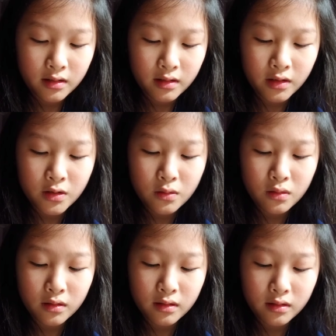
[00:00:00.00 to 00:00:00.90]

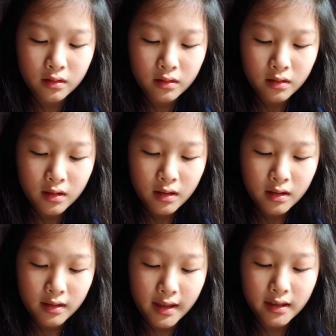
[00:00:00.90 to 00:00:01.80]
you
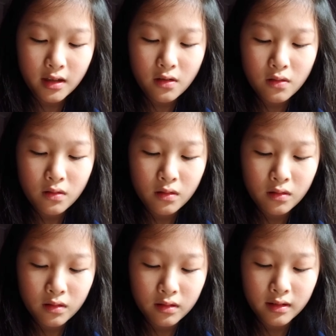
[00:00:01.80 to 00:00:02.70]
thank you
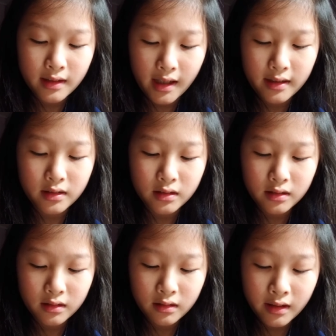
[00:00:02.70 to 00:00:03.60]
that
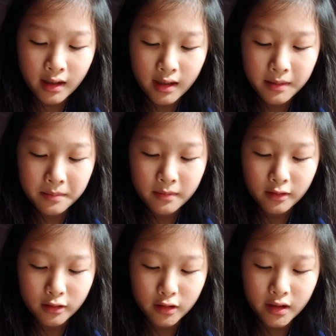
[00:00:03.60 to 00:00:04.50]
came
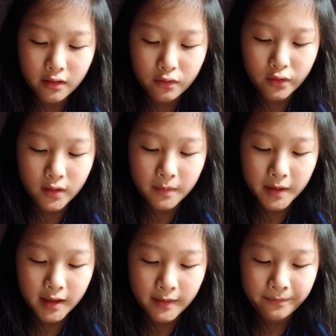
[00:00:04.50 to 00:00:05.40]
looking for
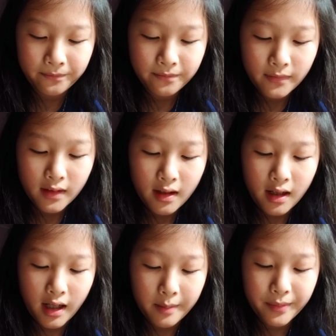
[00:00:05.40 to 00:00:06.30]
me.
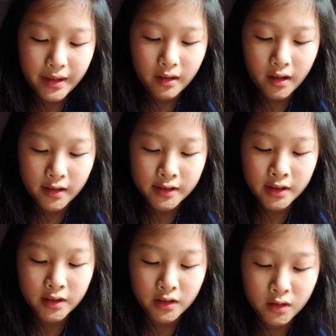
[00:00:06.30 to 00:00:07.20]
I belong to
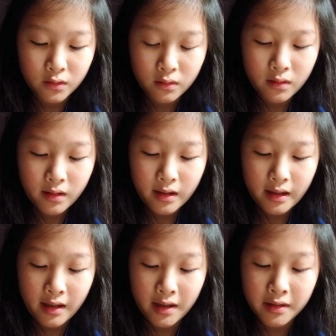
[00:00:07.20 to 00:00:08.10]
you
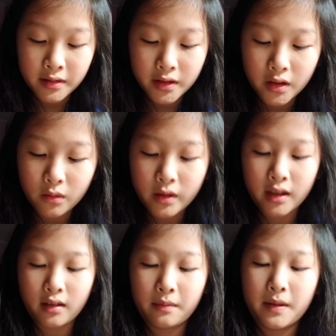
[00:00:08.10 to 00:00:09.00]
and you
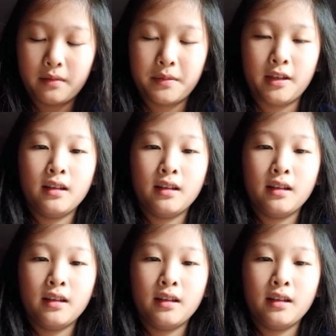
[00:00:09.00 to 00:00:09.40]
care about me.